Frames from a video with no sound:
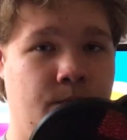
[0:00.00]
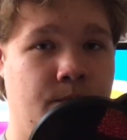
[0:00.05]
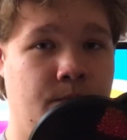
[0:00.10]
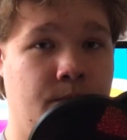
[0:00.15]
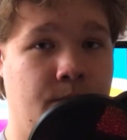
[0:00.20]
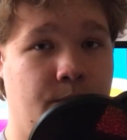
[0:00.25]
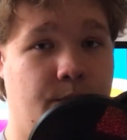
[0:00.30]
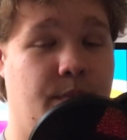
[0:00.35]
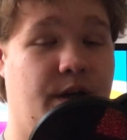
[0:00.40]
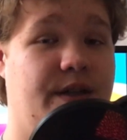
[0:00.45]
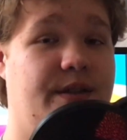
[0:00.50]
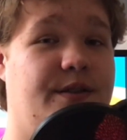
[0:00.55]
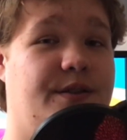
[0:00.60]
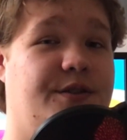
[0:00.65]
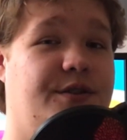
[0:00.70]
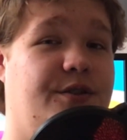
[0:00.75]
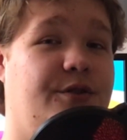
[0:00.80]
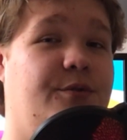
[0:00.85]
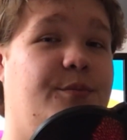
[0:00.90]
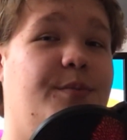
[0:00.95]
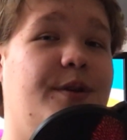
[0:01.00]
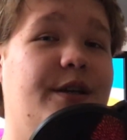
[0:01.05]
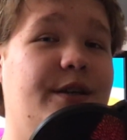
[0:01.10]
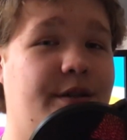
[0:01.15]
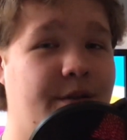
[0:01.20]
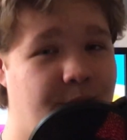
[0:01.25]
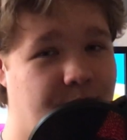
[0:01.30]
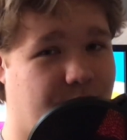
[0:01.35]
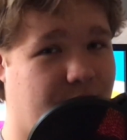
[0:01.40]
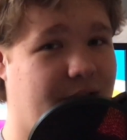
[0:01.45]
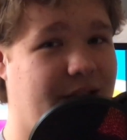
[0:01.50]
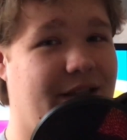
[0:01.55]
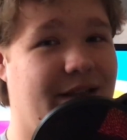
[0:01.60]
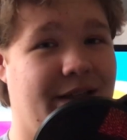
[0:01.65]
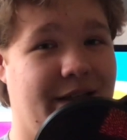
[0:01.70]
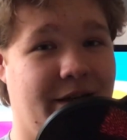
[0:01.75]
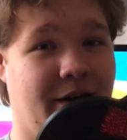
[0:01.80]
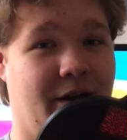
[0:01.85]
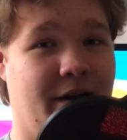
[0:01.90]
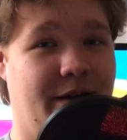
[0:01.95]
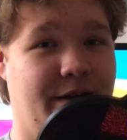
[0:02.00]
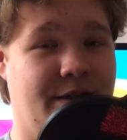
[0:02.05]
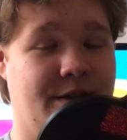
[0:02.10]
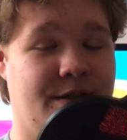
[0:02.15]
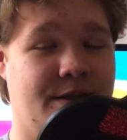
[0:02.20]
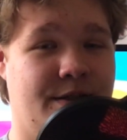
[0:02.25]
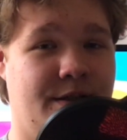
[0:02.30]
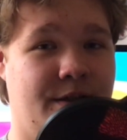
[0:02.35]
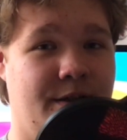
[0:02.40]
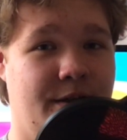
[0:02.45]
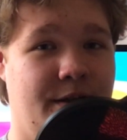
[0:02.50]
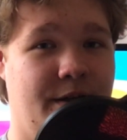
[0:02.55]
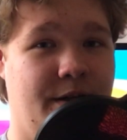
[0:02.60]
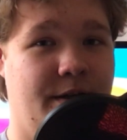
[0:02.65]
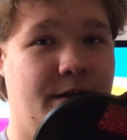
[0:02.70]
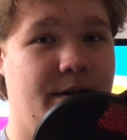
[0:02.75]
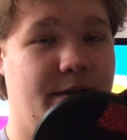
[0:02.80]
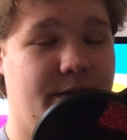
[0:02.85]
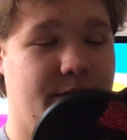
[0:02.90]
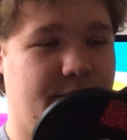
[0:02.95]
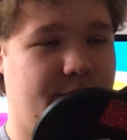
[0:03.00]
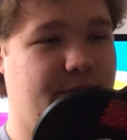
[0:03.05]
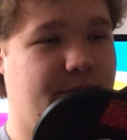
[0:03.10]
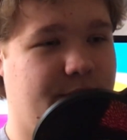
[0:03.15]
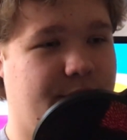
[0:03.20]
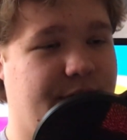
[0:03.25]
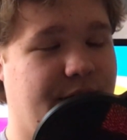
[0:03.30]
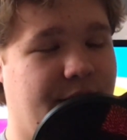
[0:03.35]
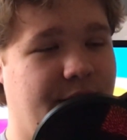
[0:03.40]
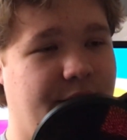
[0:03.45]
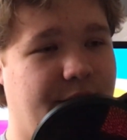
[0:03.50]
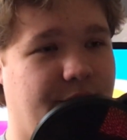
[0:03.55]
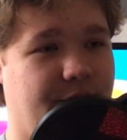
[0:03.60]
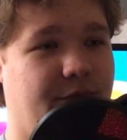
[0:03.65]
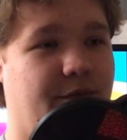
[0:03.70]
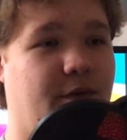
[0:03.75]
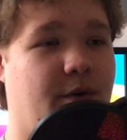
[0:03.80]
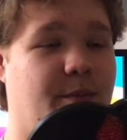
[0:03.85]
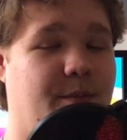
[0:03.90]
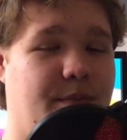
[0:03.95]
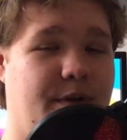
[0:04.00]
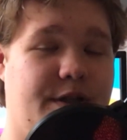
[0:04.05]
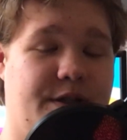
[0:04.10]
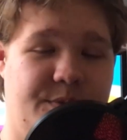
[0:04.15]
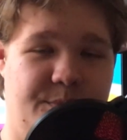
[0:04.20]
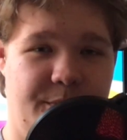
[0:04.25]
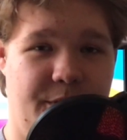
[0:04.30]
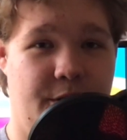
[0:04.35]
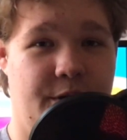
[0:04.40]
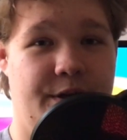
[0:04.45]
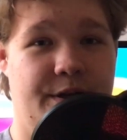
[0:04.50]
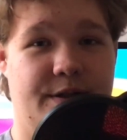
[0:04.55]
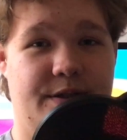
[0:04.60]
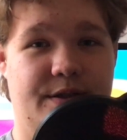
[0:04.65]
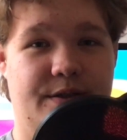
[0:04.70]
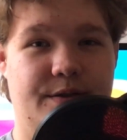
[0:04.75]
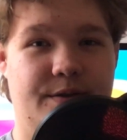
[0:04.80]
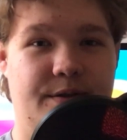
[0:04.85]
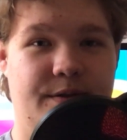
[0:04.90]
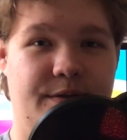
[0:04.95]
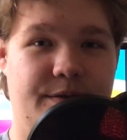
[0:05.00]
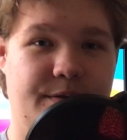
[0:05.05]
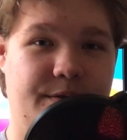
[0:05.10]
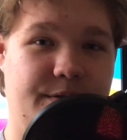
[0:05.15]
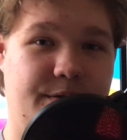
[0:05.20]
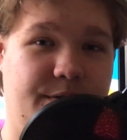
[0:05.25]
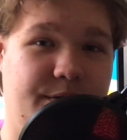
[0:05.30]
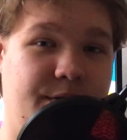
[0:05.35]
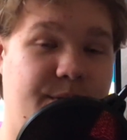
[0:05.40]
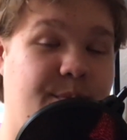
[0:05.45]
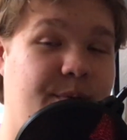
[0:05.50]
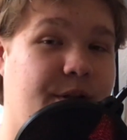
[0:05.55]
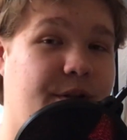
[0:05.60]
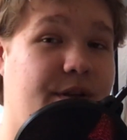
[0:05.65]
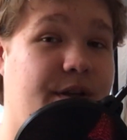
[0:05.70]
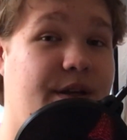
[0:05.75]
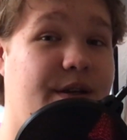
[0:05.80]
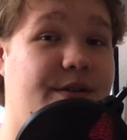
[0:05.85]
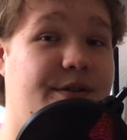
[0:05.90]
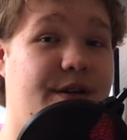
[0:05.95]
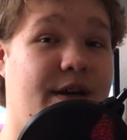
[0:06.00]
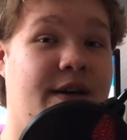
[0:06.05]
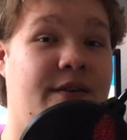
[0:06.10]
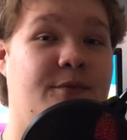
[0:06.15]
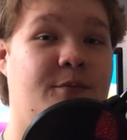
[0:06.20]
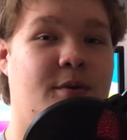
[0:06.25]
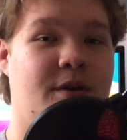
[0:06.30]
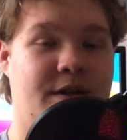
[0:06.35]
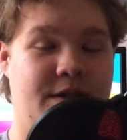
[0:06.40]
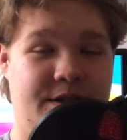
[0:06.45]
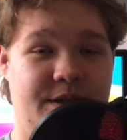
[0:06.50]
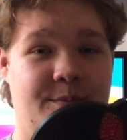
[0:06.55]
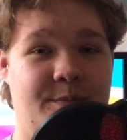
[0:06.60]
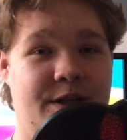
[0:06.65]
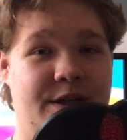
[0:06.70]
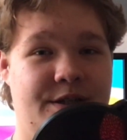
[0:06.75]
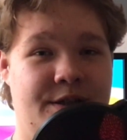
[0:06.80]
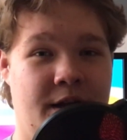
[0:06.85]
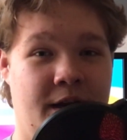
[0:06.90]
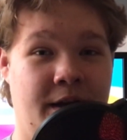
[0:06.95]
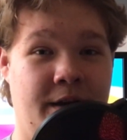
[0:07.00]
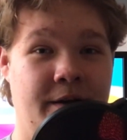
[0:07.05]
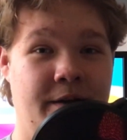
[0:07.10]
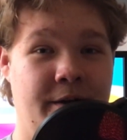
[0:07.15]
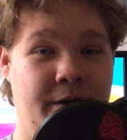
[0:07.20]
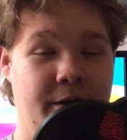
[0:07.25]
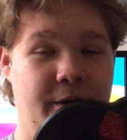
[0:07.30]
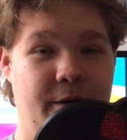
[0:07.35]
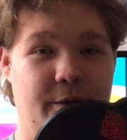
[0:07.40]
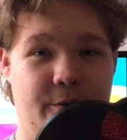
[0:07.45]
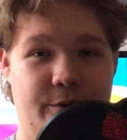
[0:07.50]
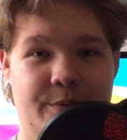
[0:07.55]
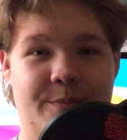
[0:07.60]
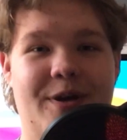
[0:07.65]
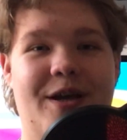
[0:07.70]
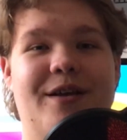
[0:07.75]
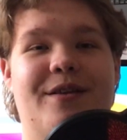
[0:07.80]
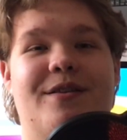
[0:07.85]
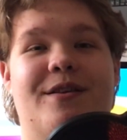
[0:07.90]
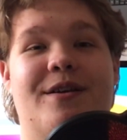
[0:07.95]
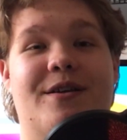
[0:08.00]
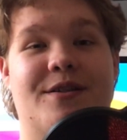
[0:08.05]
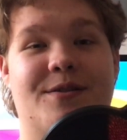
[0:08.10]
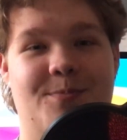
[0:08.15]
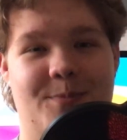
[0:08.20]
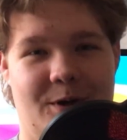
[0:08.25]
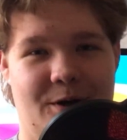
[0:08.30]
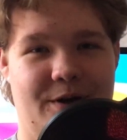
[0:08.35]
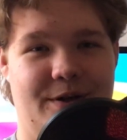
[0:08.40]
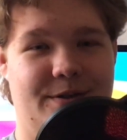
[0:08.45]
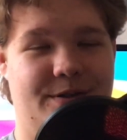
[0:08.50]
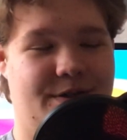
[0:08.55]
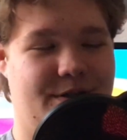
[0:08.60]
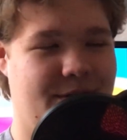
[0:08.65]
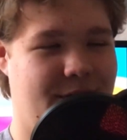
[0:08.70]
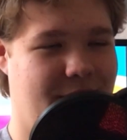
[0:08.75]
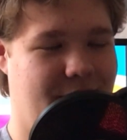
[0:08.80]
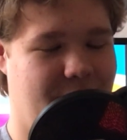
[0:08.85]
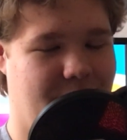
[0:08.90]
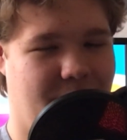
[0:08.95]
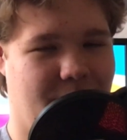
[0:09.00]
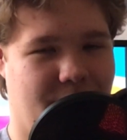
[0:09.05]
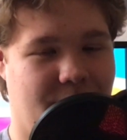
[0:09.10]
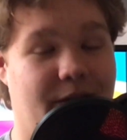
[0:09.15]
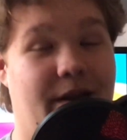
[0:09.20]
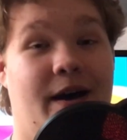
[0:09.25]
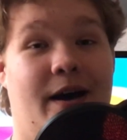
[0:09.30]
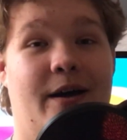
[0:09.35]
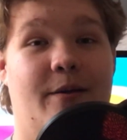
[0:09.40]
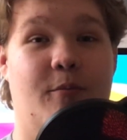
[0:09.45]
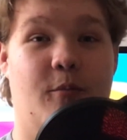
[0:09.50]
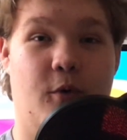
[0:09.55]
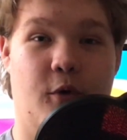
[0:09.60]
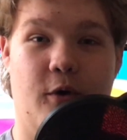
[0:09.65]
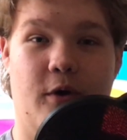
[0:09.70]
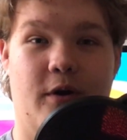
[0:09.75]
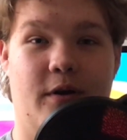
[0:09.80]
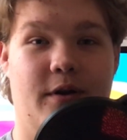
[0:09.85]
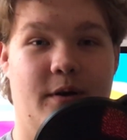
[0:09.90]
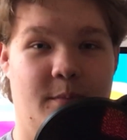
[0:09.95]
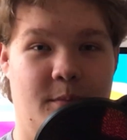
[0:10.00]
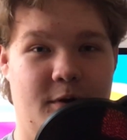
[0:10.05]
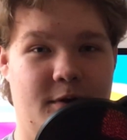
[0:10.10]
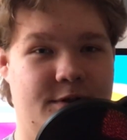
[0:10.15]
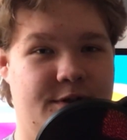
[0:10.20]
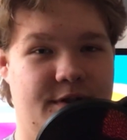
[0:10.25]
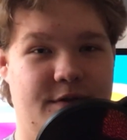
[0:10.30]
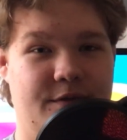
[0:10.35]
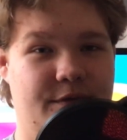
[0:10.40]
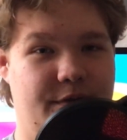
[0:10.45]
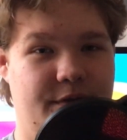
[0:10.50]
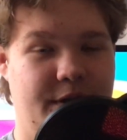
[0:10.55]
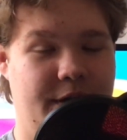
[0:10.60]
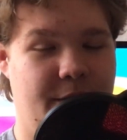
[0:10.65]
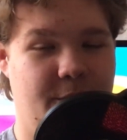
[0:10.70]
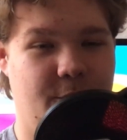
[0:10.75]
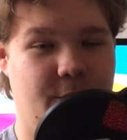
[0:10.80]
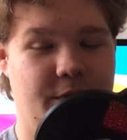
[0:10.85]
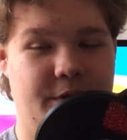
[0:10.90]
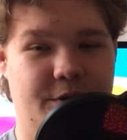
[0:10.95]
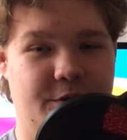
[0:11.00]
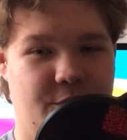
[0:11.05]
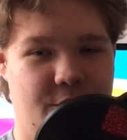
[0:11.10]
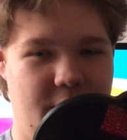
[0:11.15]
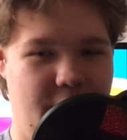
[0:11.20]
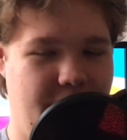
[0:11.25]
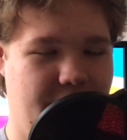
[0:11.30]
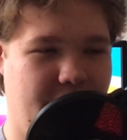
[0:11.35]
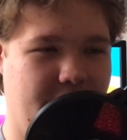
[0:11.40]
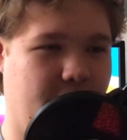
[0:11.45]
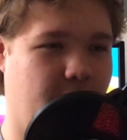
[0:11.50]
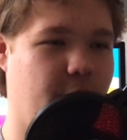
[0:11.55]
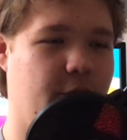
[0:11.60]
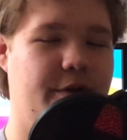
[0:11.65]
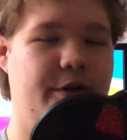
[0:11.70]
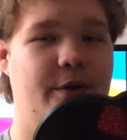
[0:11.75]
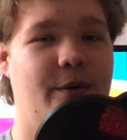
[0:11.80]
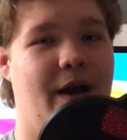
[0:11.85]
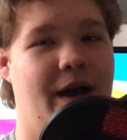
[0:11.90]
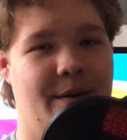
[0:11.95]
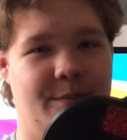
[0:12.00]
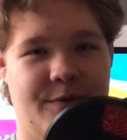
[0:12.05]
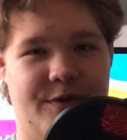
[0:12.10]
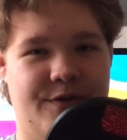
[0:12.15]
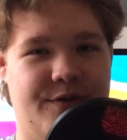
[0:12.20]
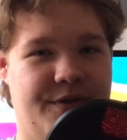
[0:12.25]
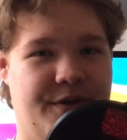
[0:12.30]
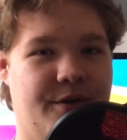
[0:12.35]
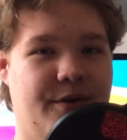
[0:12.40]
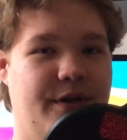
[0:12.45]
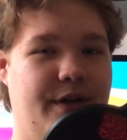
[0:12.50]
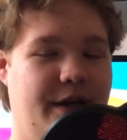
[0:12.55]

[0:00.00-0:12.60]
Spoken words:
But to be completely honest, telling from experience, the ability to have proximity chat would make the experience a lot more immersive. It would create a whole new atmosphere.